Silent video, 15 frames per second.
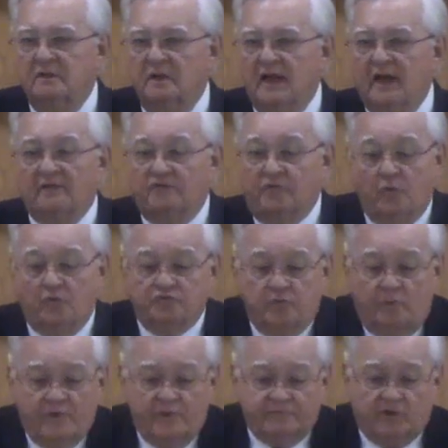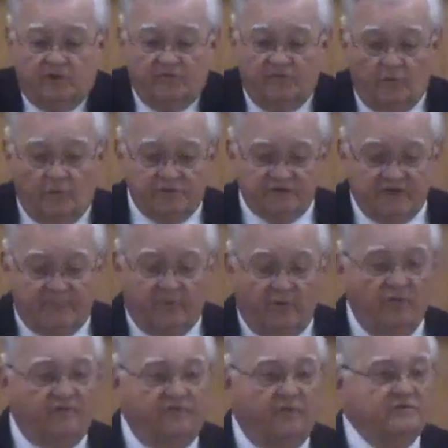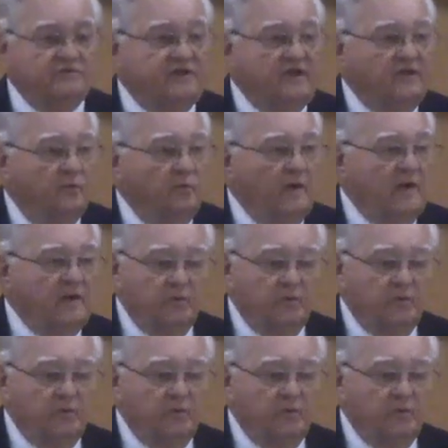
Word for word: And of course, when we observe the Lord's Supper on the first day of the week,